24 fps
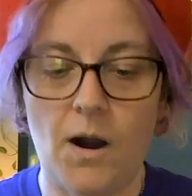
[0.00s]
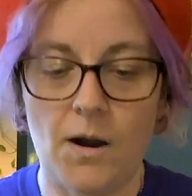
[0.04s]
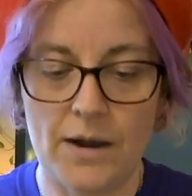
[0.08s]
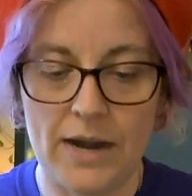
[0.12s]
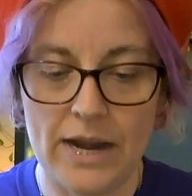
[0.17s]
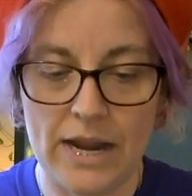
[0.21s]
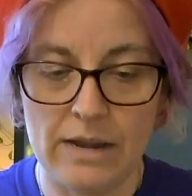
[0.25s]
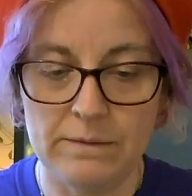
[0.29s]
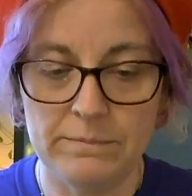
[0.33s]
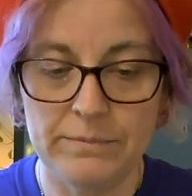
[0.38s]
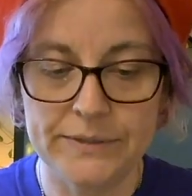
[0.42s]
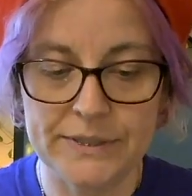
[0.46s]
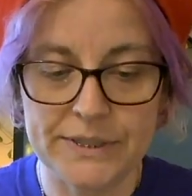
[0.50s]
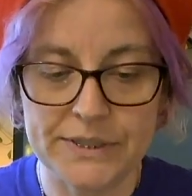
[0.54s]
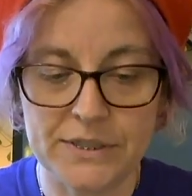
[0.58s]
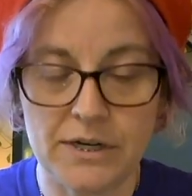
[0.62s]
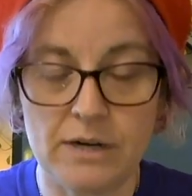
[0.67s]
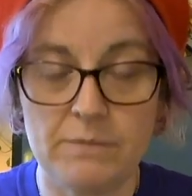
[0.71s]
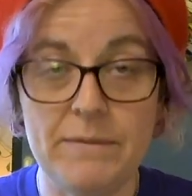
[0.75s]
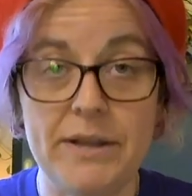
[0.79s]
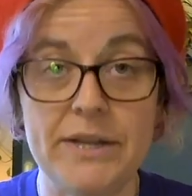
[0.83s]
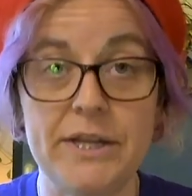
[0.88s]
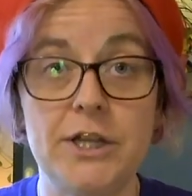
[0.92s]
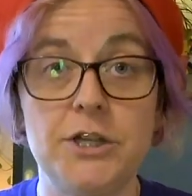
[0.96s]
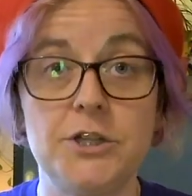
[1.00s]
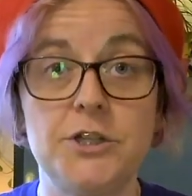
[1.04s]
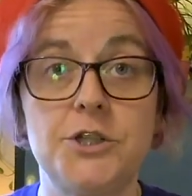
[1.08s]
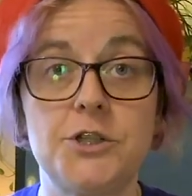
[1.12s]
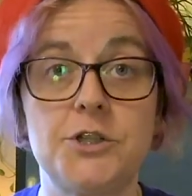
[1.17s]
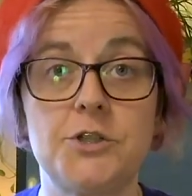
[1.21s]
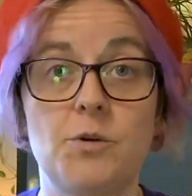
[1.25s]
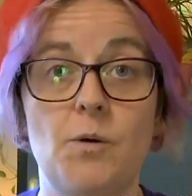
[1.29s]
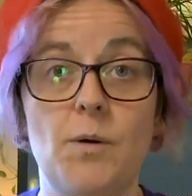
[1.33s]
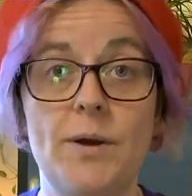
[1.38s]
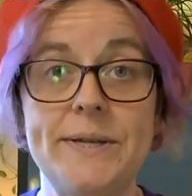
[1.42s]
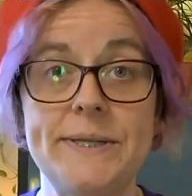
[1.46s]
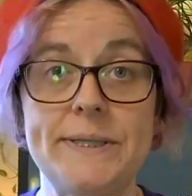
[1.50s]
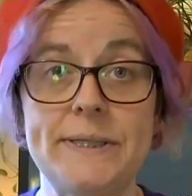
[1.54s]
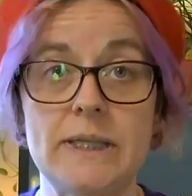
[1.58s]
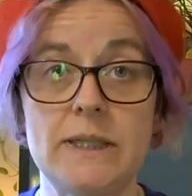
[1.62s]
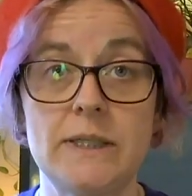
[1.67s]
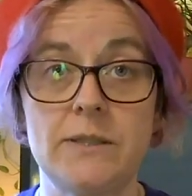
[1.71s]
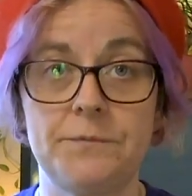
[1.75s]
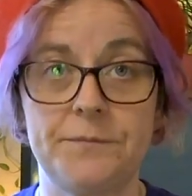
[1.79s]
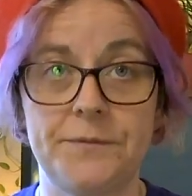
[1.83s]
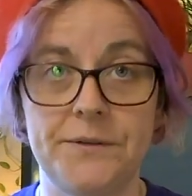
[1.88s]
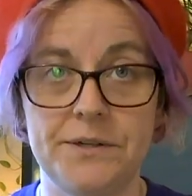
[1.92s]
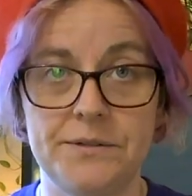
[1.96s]
are able to start making
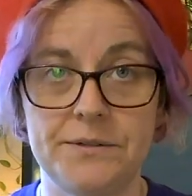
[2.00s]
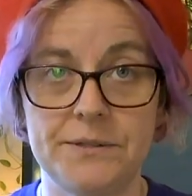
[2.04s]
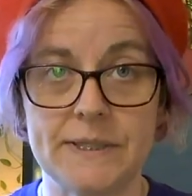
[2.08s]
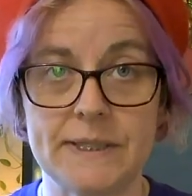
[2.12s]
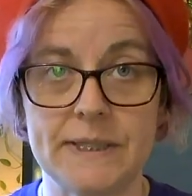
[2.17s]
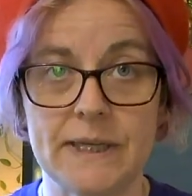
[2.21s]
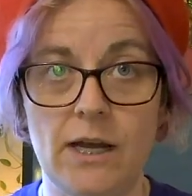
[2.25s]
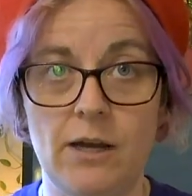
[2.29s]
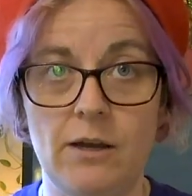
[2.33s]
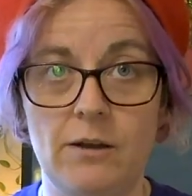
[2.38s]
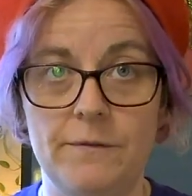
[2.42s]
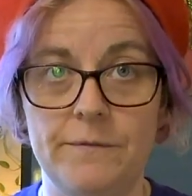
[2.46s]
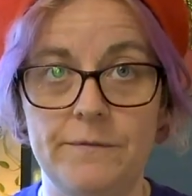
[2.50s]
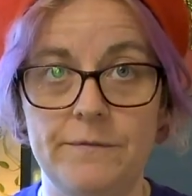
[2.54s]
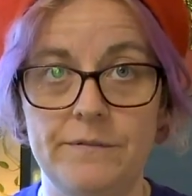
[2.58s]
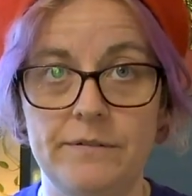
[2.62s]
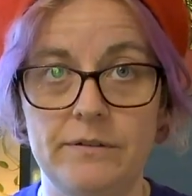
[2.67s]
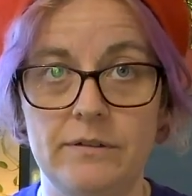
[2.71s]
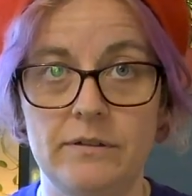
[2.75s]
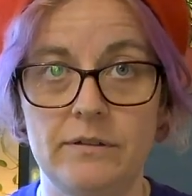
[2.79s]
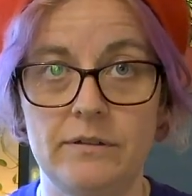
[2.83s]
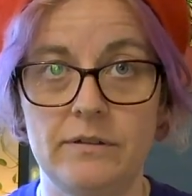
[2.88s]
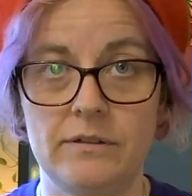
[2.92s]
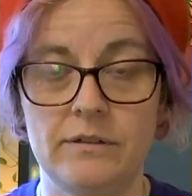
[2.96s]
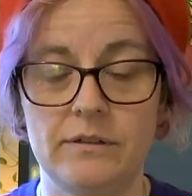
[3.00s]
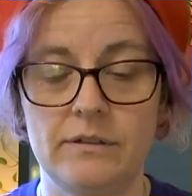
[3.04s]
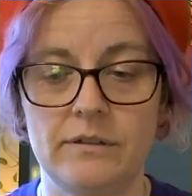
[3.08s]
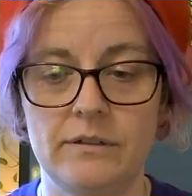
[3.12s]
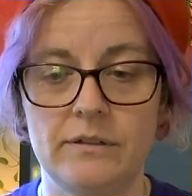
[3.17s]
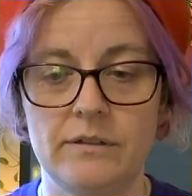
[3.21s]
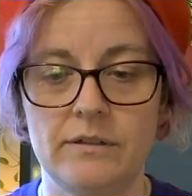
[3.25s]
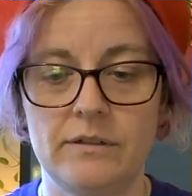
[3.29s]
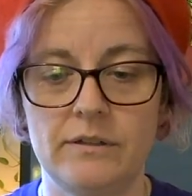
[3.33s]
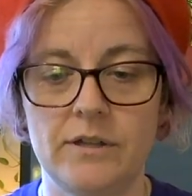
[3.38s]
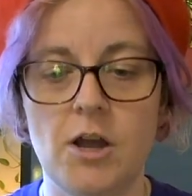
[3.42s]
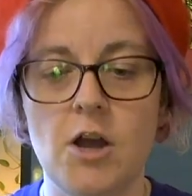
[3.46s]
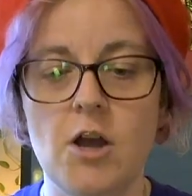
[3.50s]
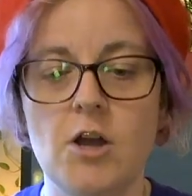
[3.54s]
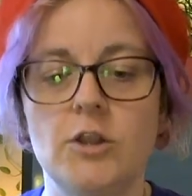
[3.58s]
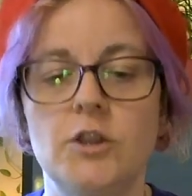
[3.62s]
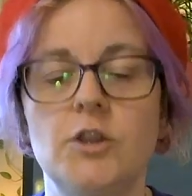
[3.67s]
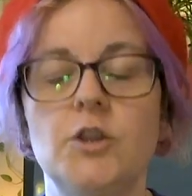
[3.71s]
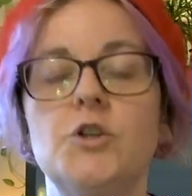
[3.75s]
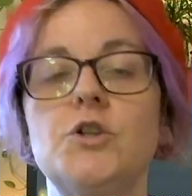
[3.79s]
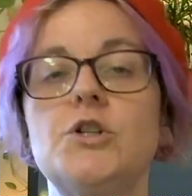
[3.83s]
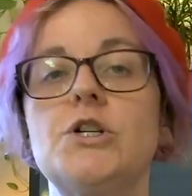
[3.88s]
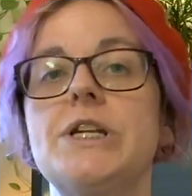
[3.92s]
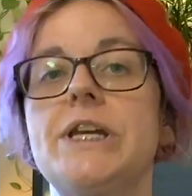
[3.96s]
choices for yourself
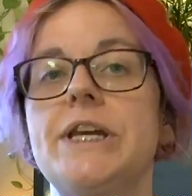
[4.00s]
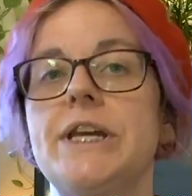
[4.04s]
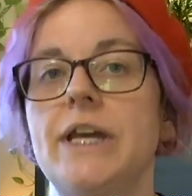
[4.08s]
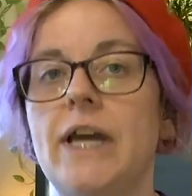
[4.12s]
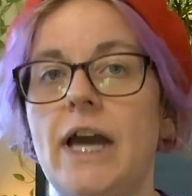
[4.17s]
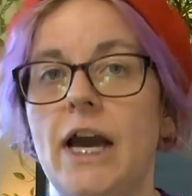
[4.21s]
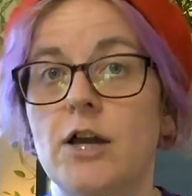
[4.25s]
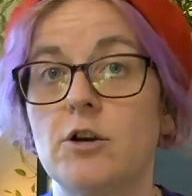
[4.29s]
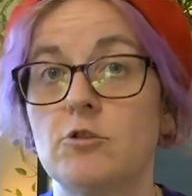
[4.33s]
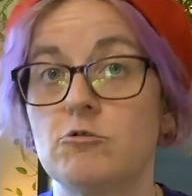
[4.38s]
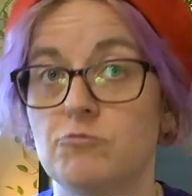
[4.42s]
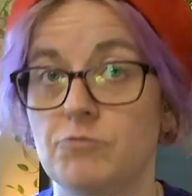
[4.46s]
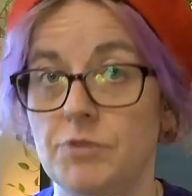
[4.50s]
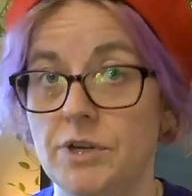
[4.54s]
learning how to